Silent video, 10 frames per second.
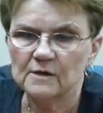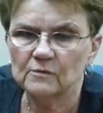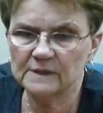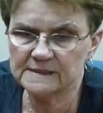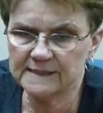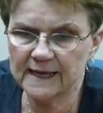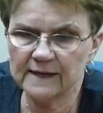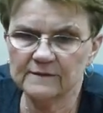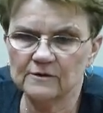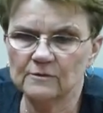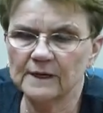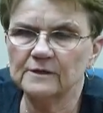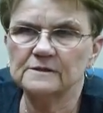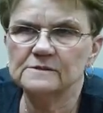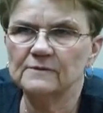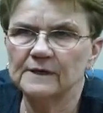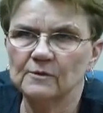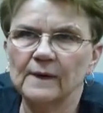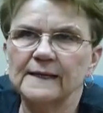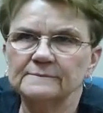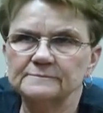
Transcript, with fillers: we scan their records right away.